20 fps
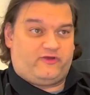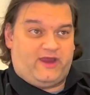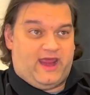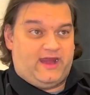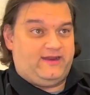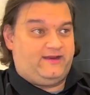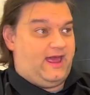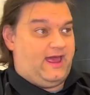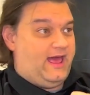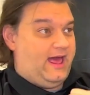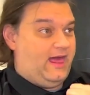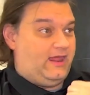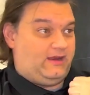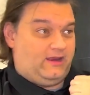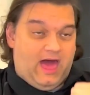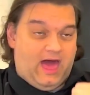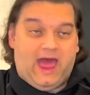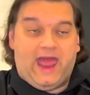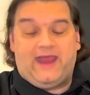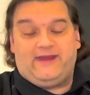created
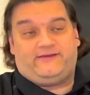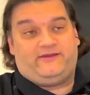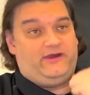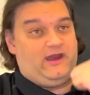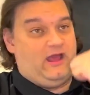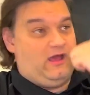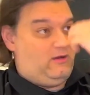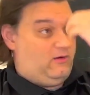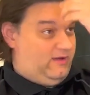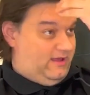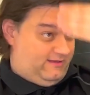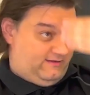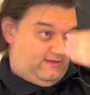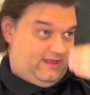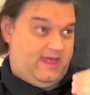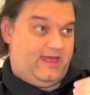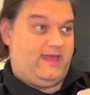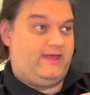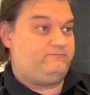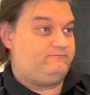light, you know,
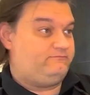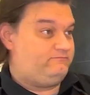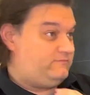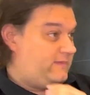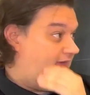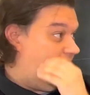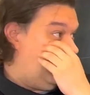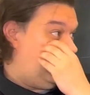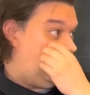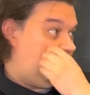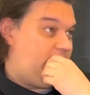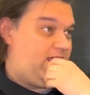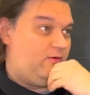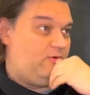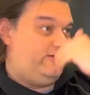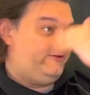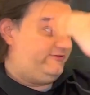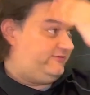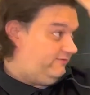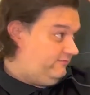and it
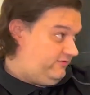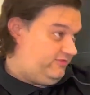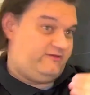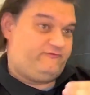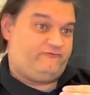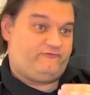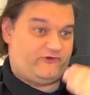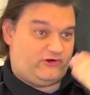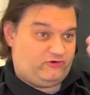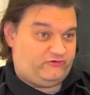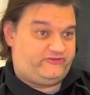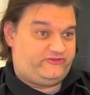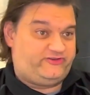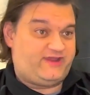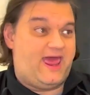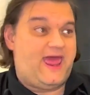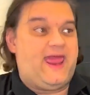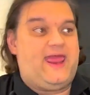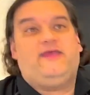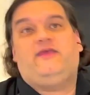was the first
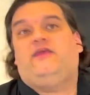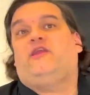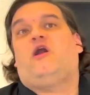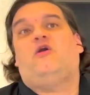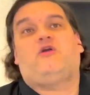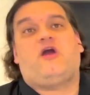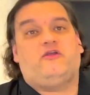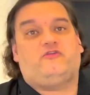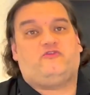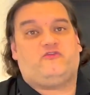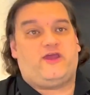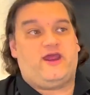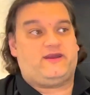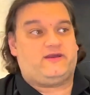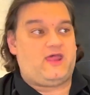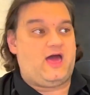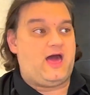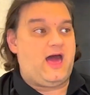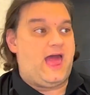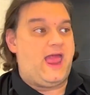day, you know, God
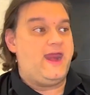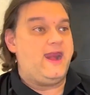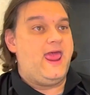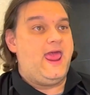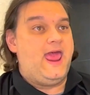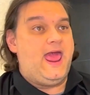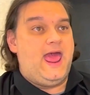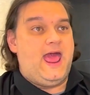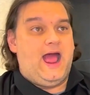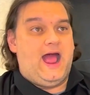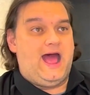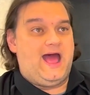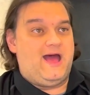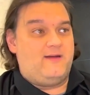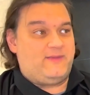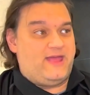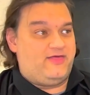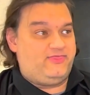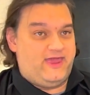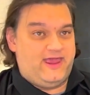created light.
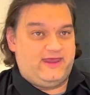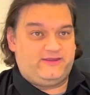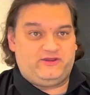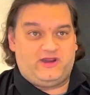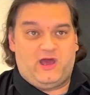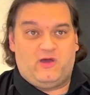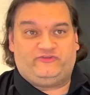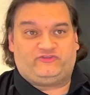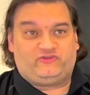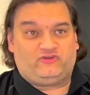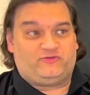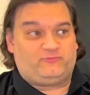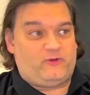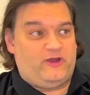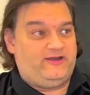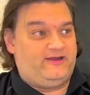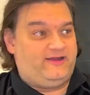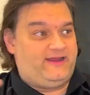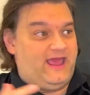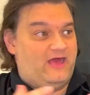And then, you know, he starts
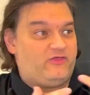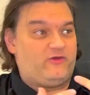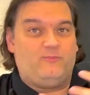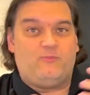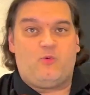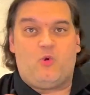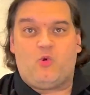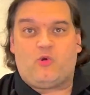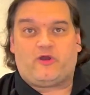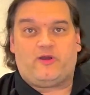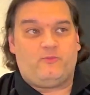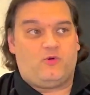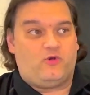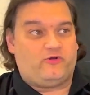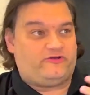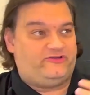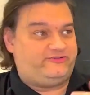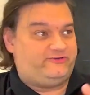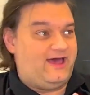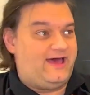bringing together more and
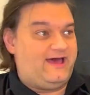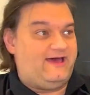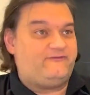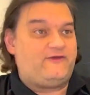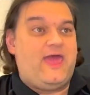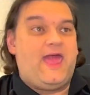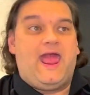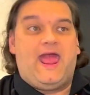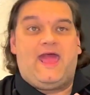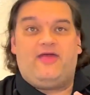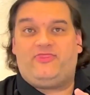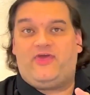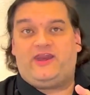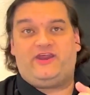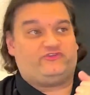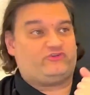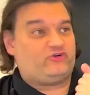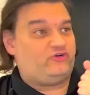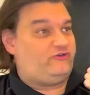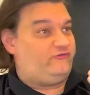more stuff. And then
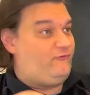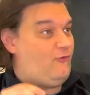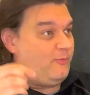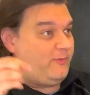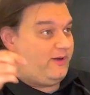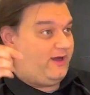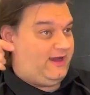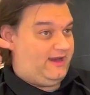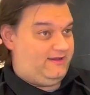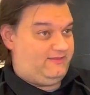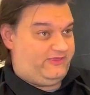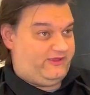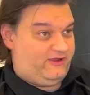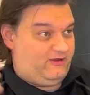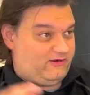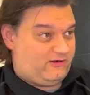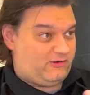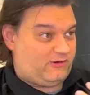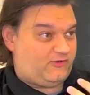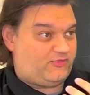he starts forming
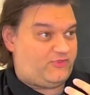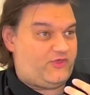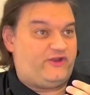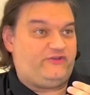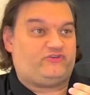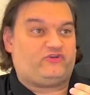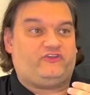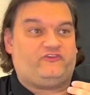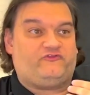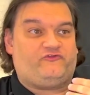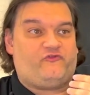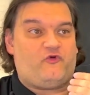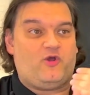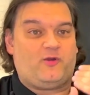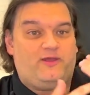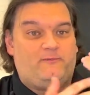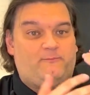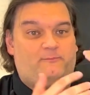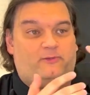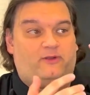the earth. He starts
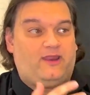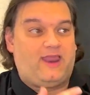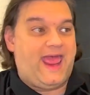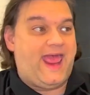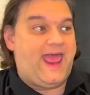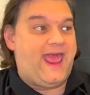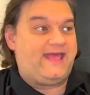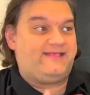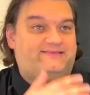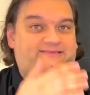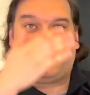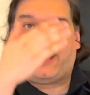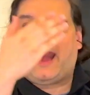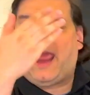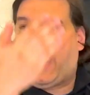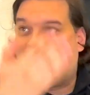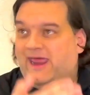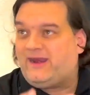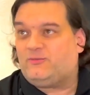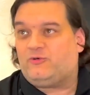forming plants and
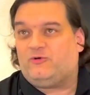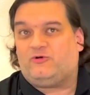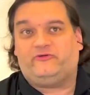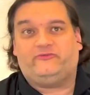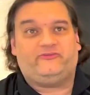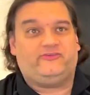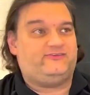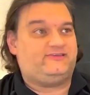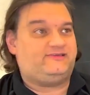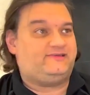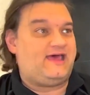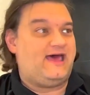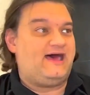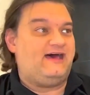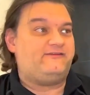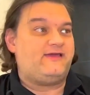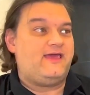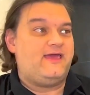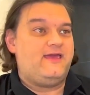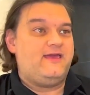animals and
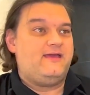stuff.